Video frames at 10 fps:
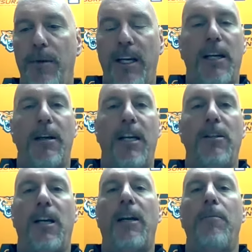but he can
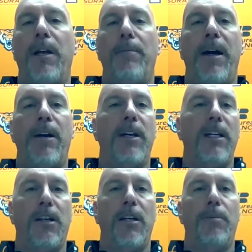he can play better, and
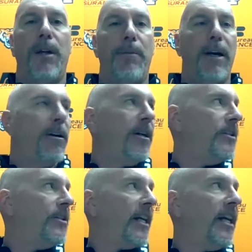he's going to play better in
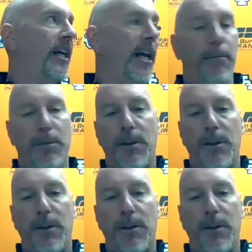his second game.